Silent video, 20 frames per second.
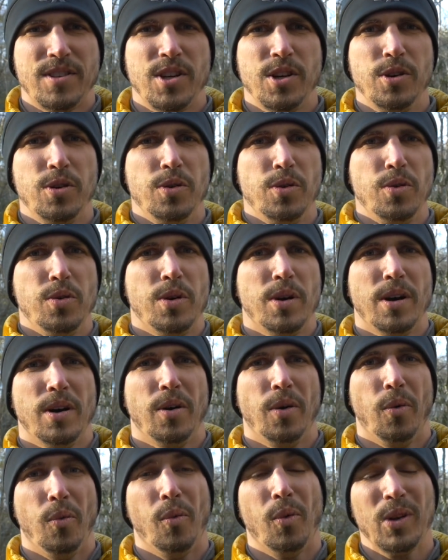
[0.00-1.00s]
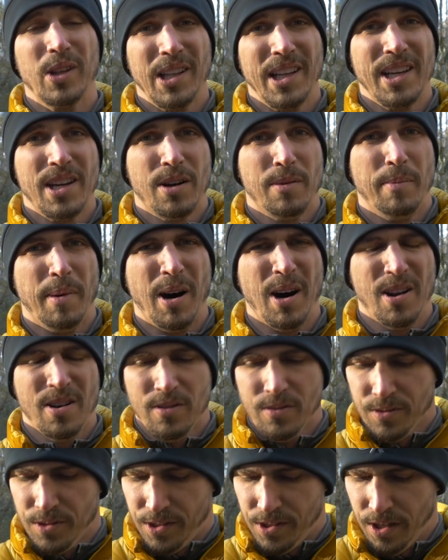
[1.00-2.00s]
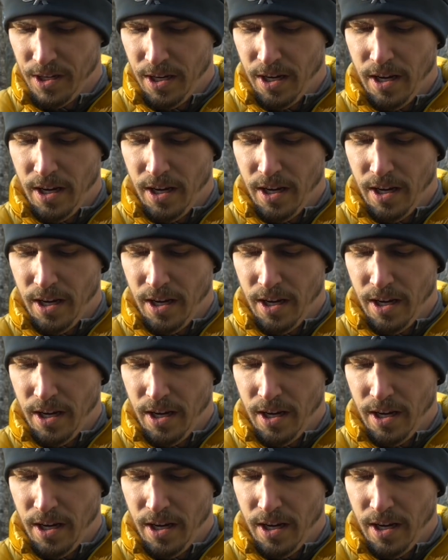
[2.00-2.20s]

2 1-liter bottles,